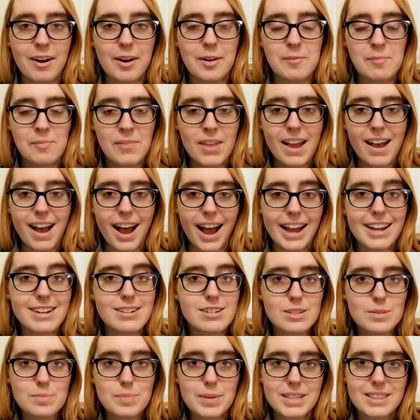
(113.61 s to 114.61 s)
um, I
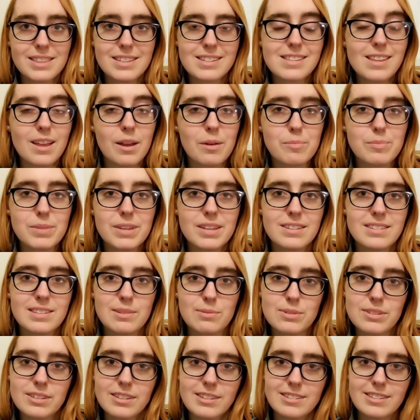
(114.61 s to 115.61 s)
just picked this up because
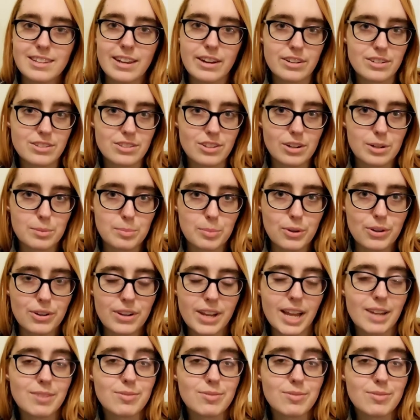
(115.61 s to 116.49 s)
it was a Sara Zarr book.